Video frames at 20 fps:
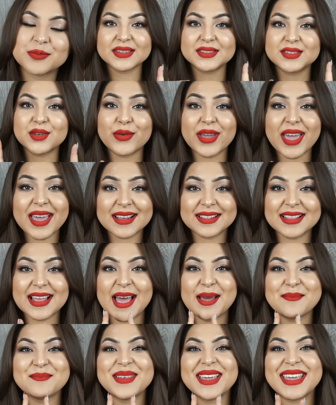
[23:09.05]
So get
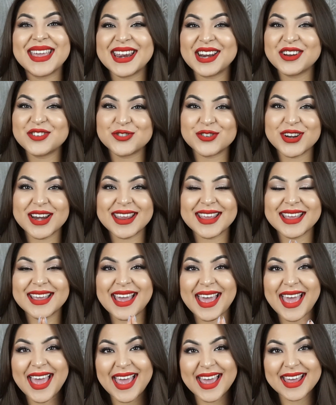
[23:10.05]
glam, get a drink,
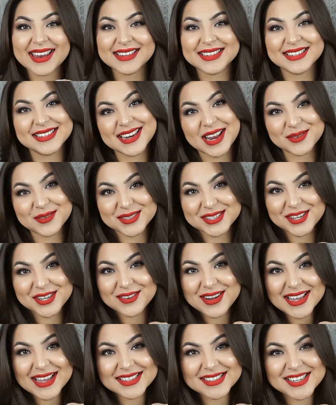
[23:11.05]
and I'll see you
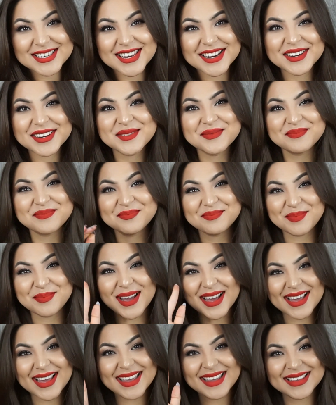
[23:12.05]
next year.
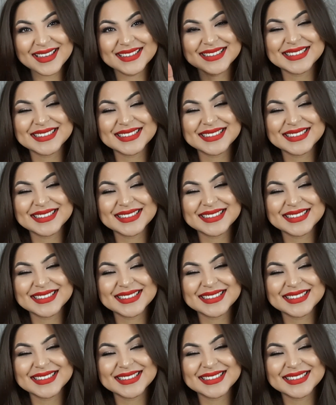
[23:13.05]
Bye!